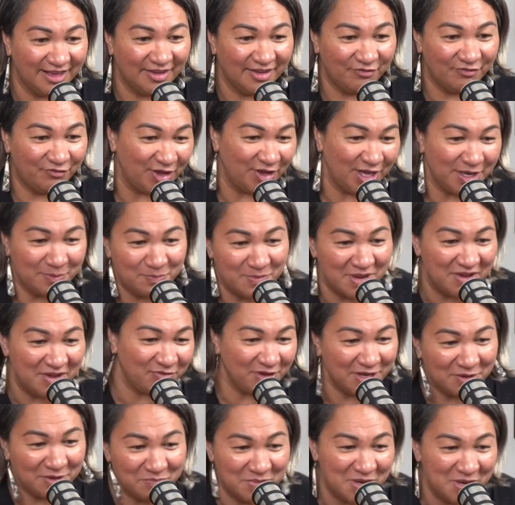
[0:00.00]
feed
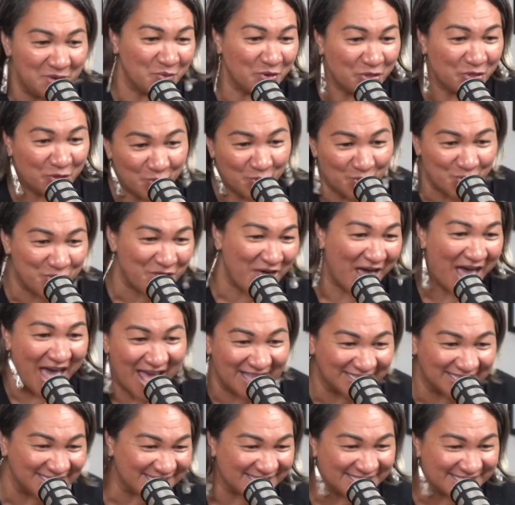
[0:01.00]
me with all the
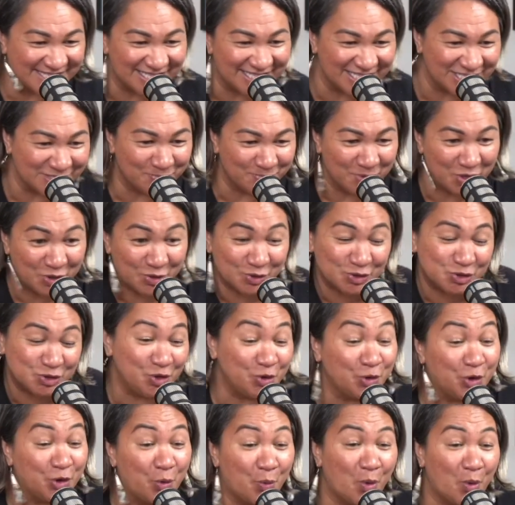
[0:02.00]
answers, because
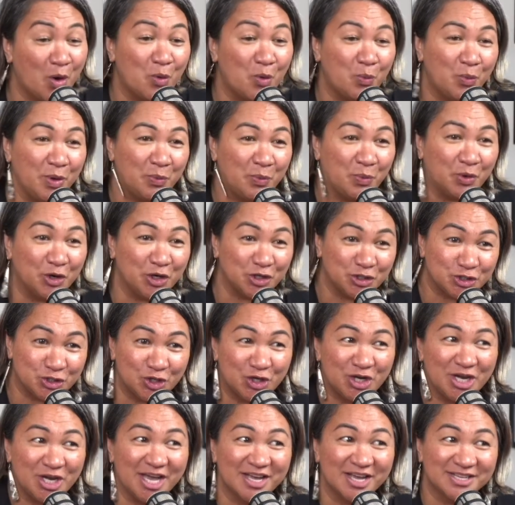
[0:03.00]
you know what? We want to
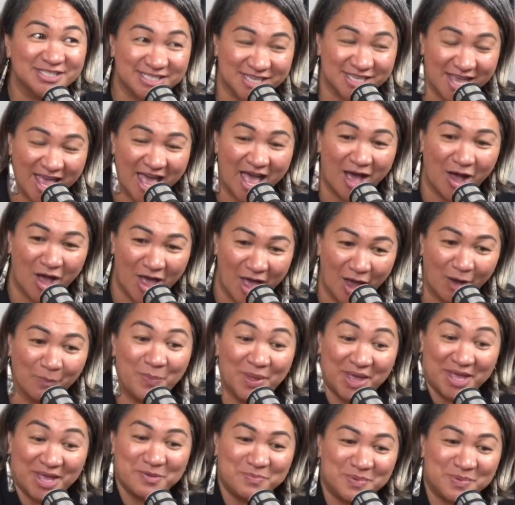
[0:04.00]
turn out our
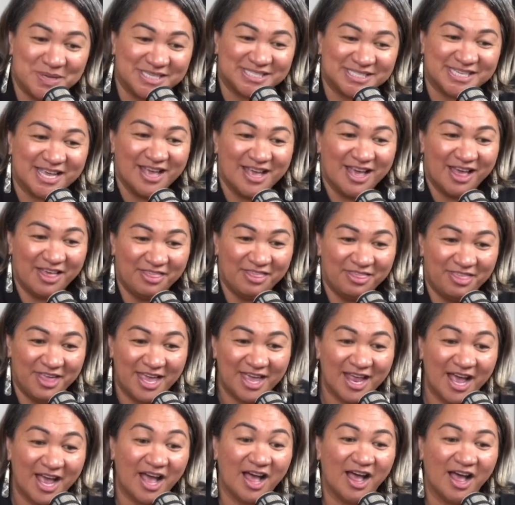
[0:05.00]
babies
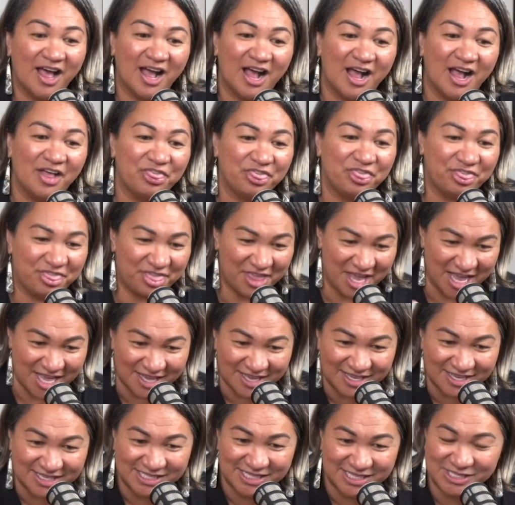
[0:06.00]
that are
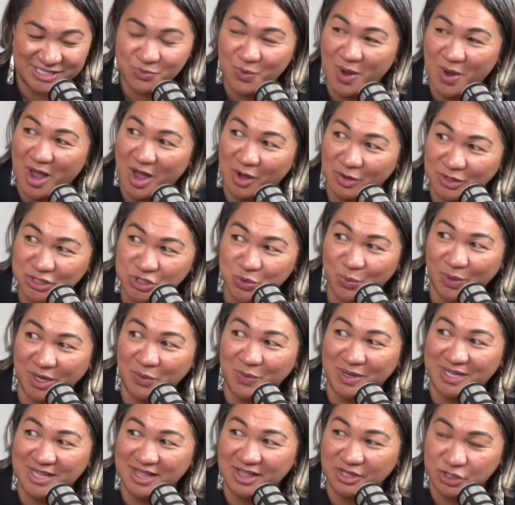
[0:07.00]
thinkers as well, are
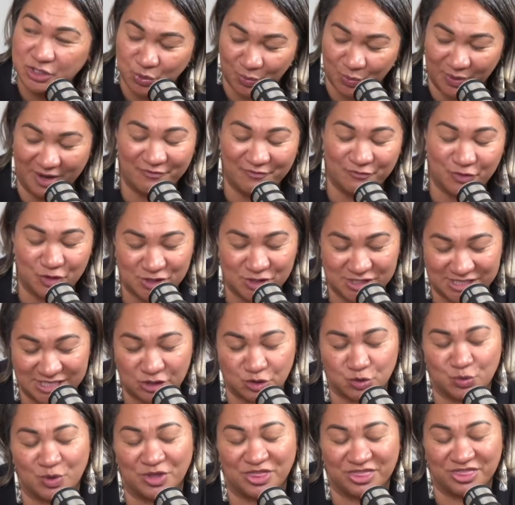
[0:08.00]
21st
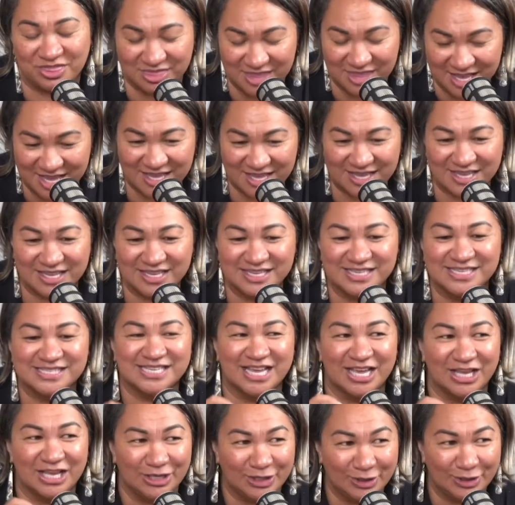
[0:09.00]
century thinkers
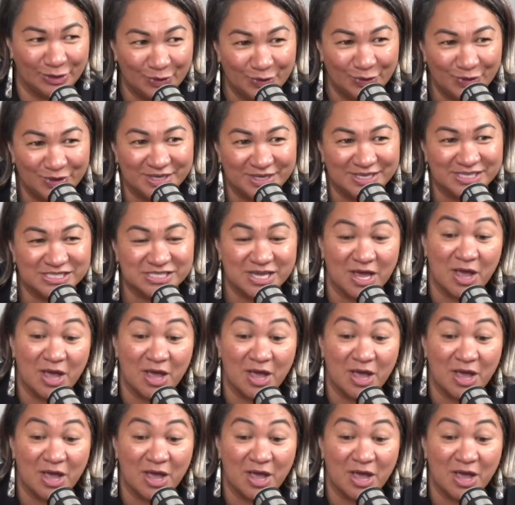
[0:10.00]
and learners.